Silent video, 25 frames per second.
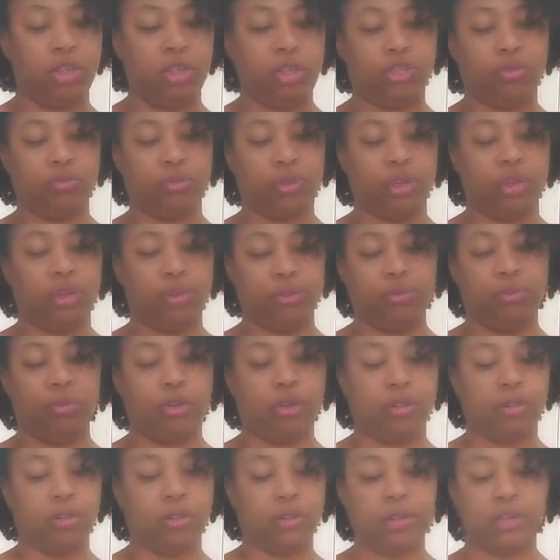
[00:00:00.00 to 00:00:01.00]
Just want to do
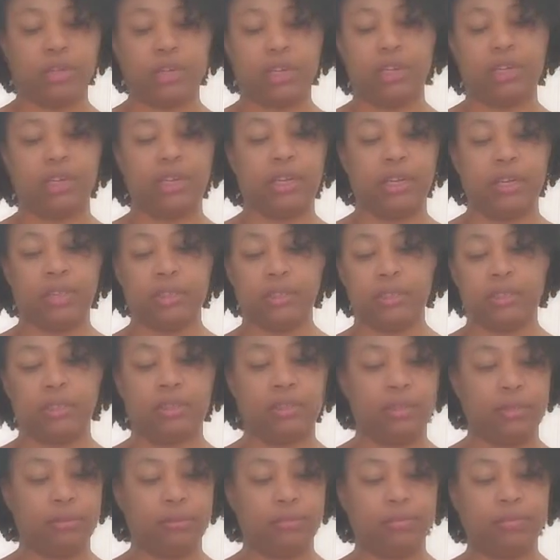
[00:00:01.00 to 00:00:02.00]
all the
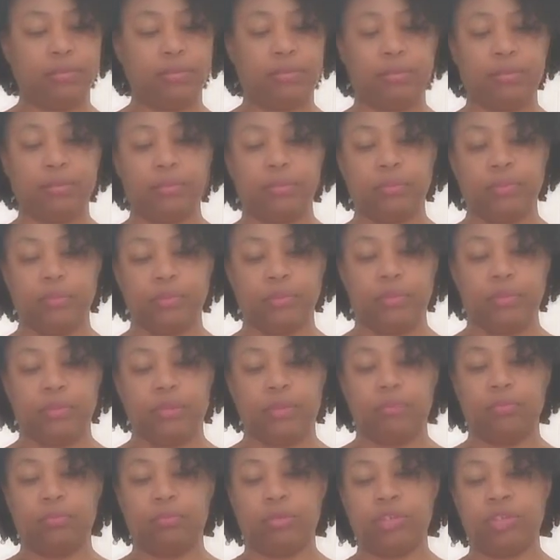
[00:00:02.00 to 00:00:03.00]
sides,
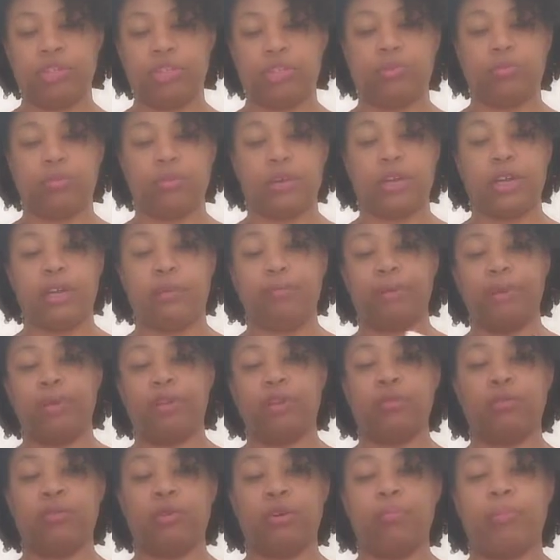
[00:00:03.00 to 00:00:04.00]
brush and wipe, and
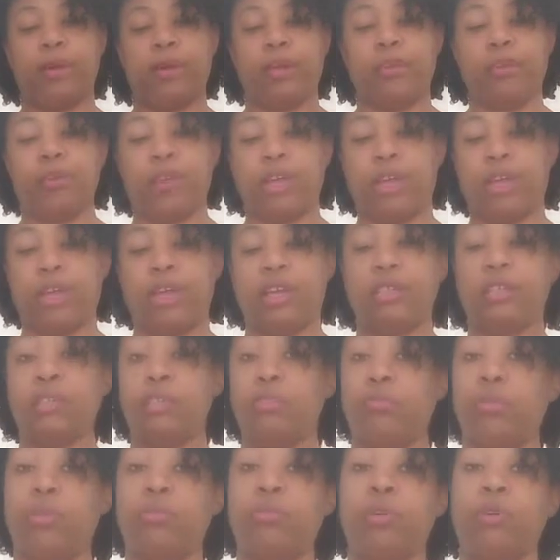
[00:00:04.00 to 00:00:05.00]
don't worry about your hands.
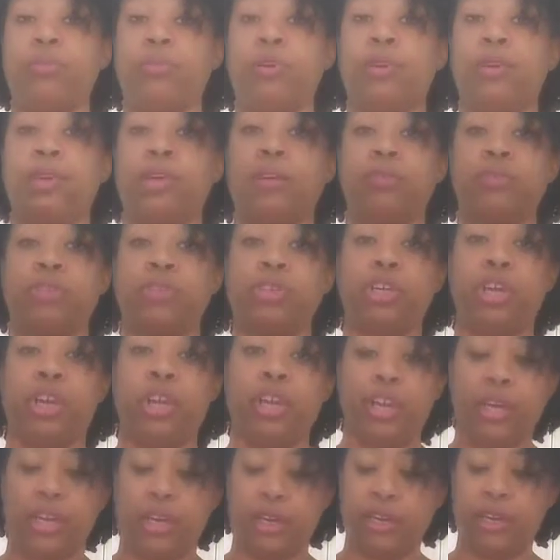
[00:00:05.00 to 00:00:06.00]
If you want to wear gloves,
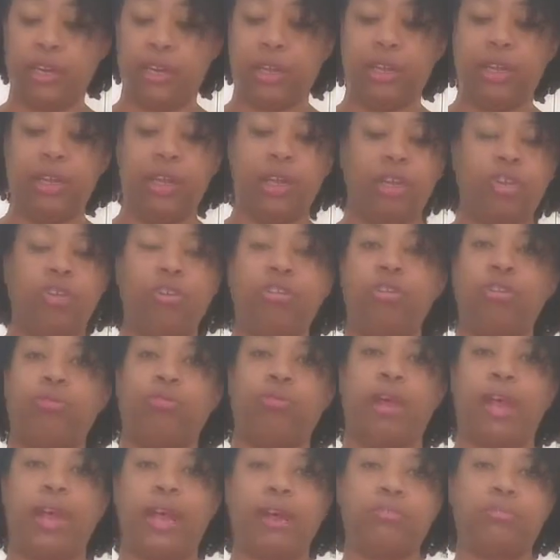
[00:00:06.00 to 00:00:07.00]
you can. You
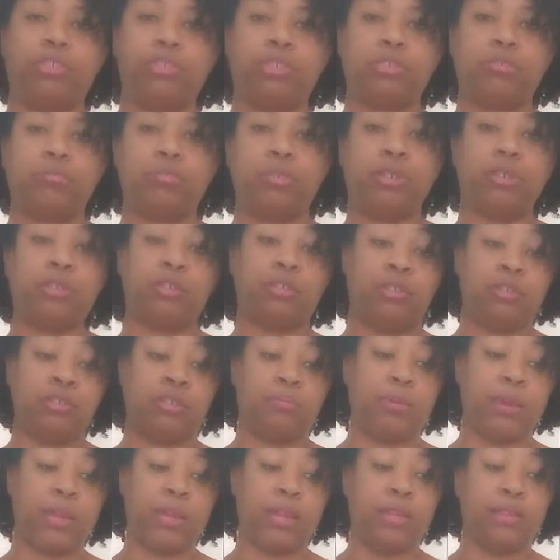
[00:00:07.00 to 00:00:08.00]
don't have to, because this
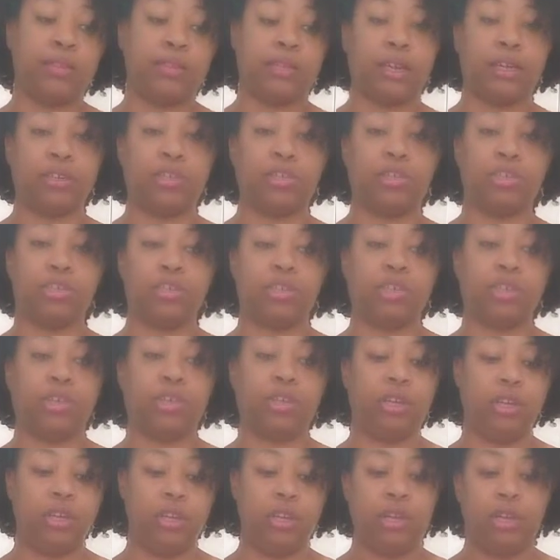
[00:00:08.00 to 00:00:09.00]
paint is
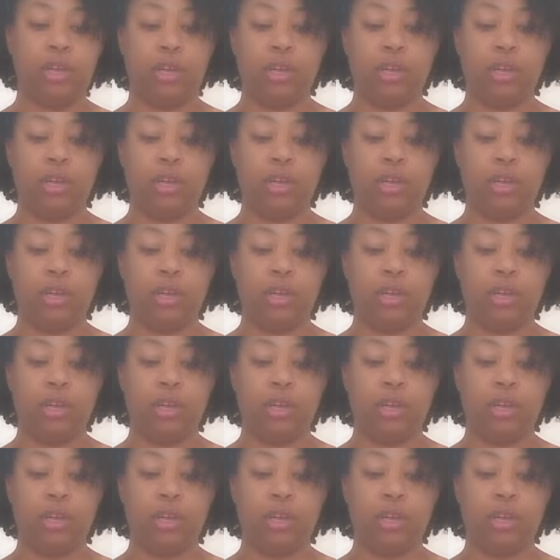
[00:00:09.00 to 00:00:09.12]
actually